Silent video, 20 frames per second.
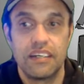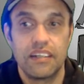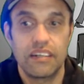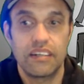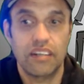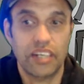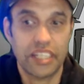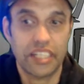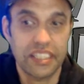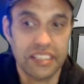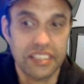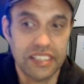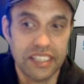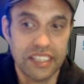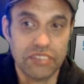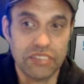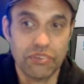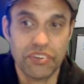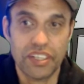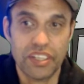Like it
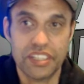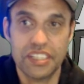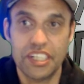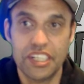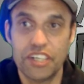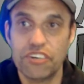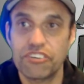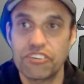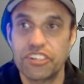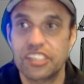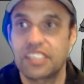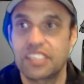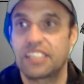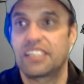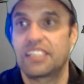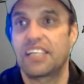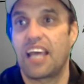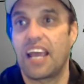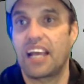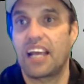says, with a terrorist
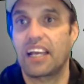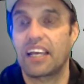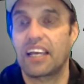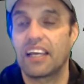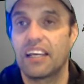attack,